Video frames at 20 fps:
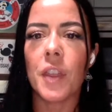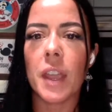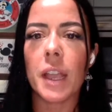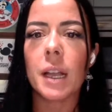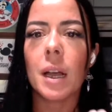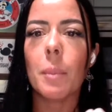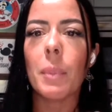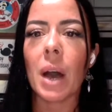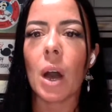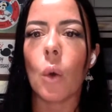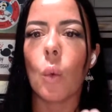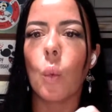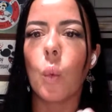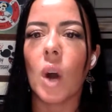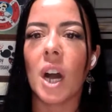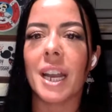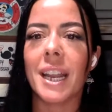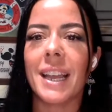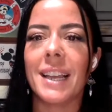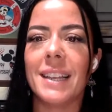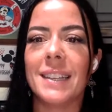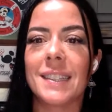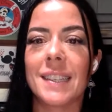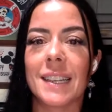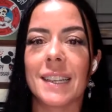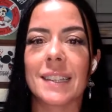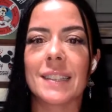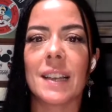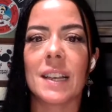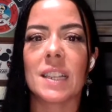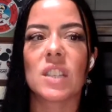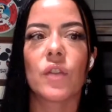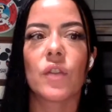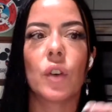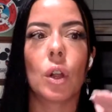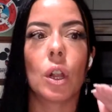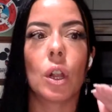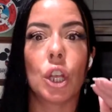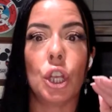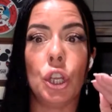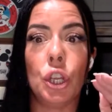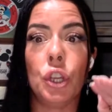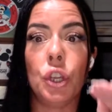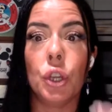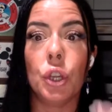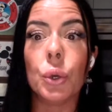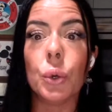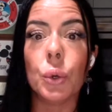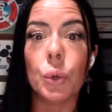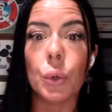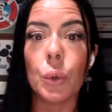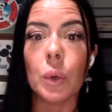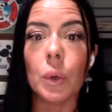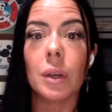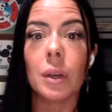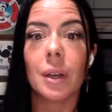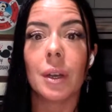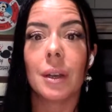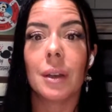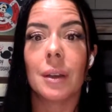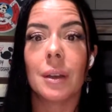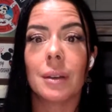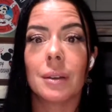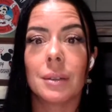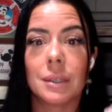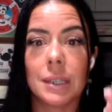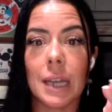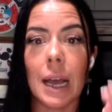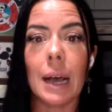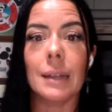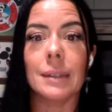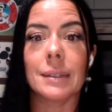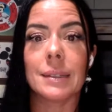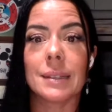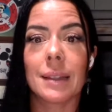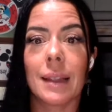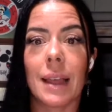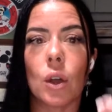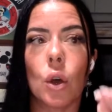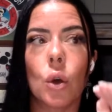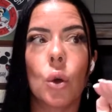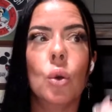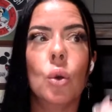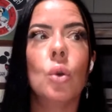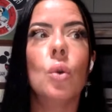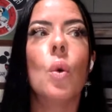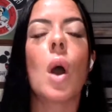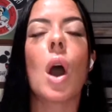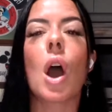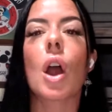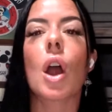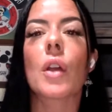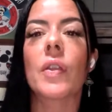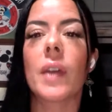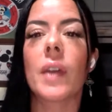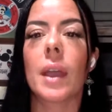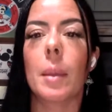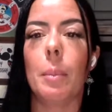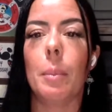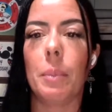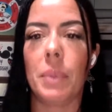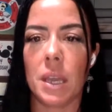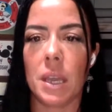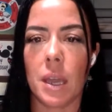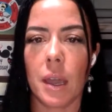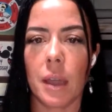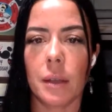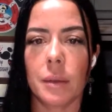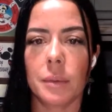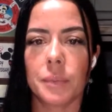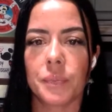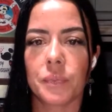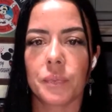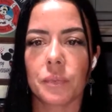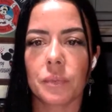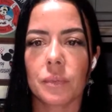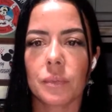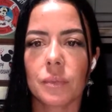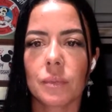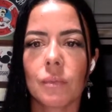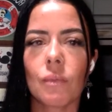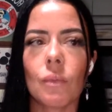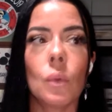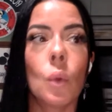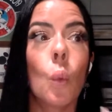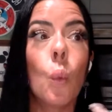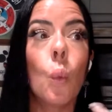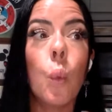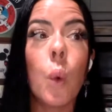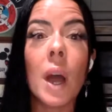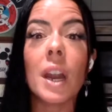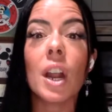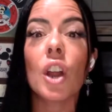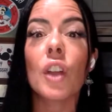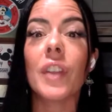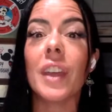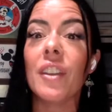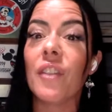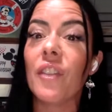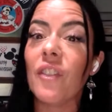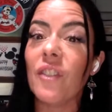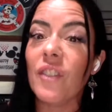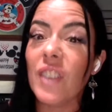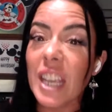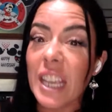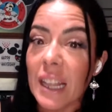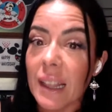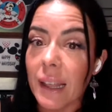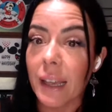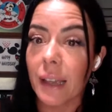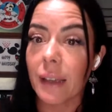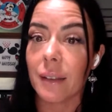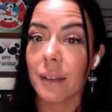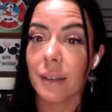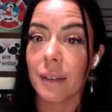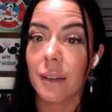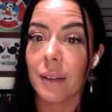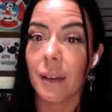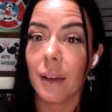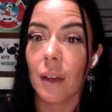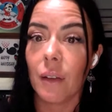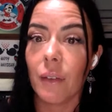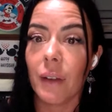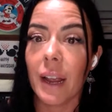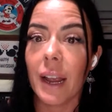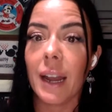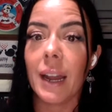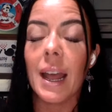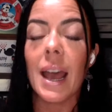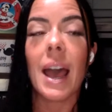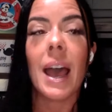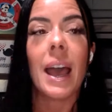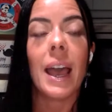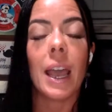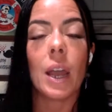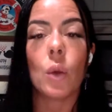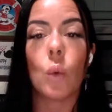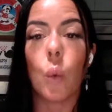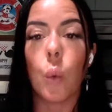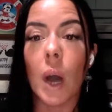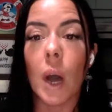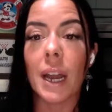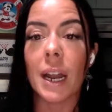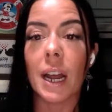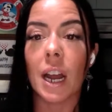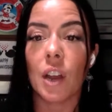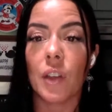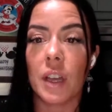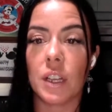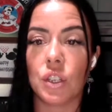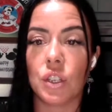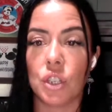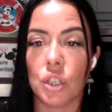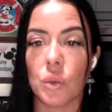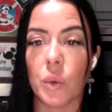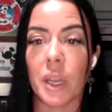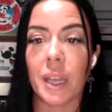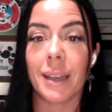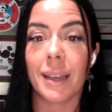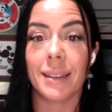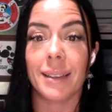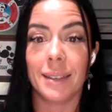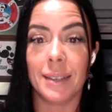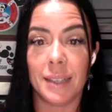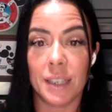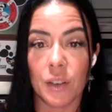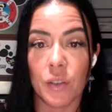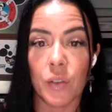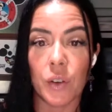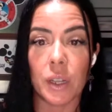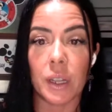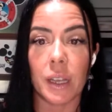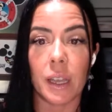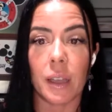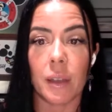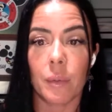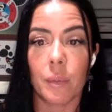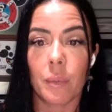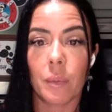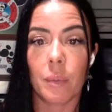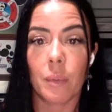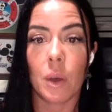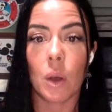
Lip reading: think about what a successful you does. Like, who are they being? What are they feeling? Right? And what are they doing differently?